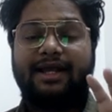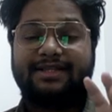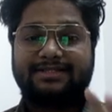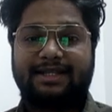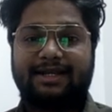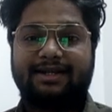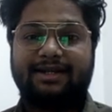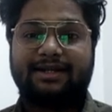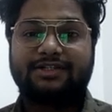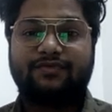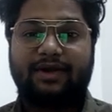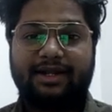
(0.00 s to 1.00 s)
And second,
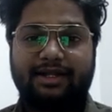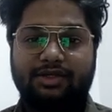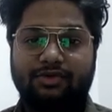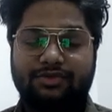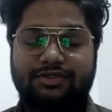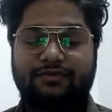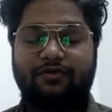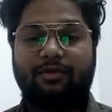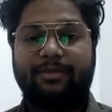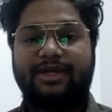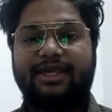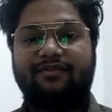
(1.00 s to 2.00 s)
it is widely used for
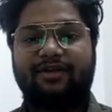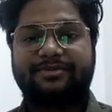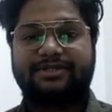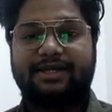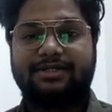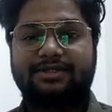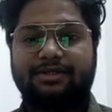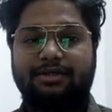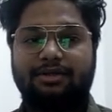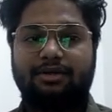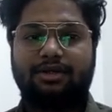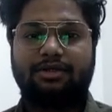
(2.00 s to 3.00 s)
making websites.
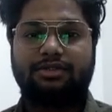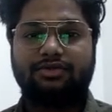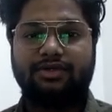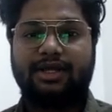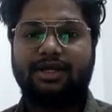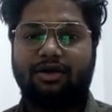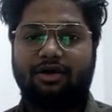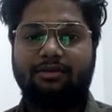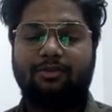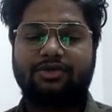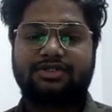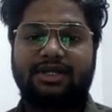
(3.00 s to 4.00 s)
Today
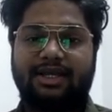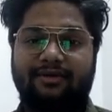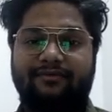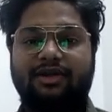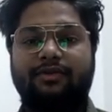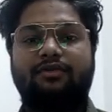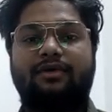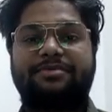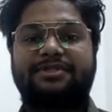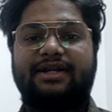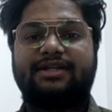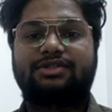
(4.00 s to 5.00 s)
almost every other
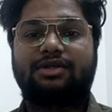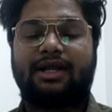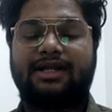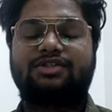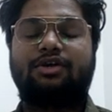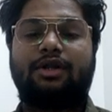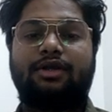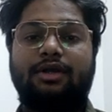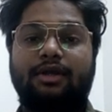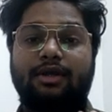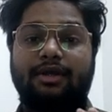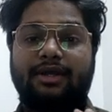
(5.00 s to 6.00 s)
website has got
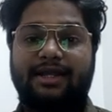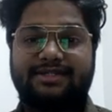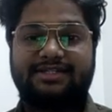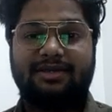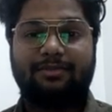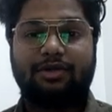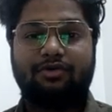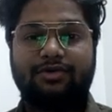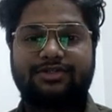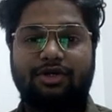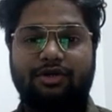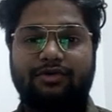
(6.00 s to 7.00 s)
HTML
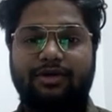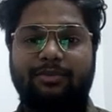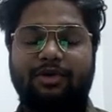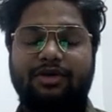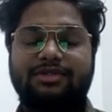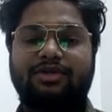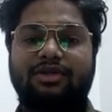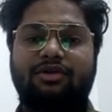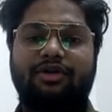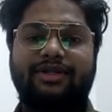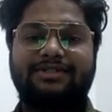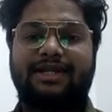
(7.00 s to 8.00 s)
codes onto it, because you
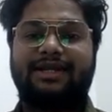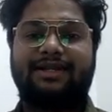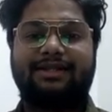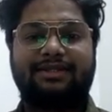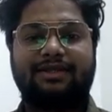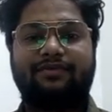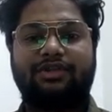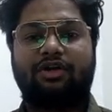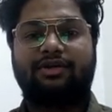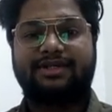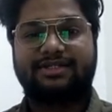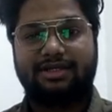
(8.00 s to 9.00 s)
cannot design anything
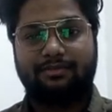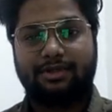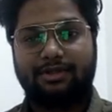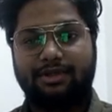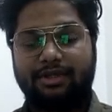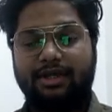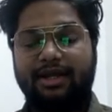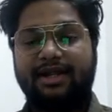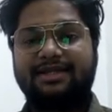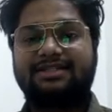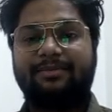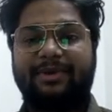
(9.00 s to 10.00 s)
without HTML.
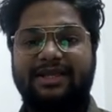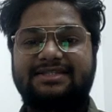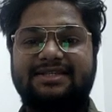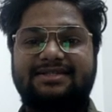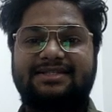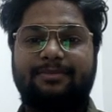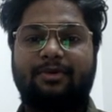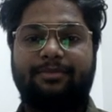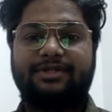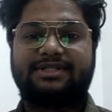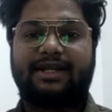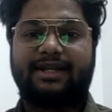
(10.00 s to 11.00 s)
It is the basic step
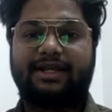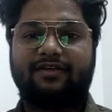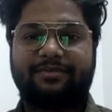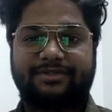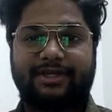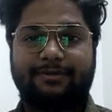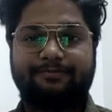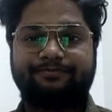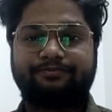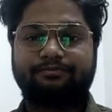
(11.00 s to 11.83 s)
of designing a website.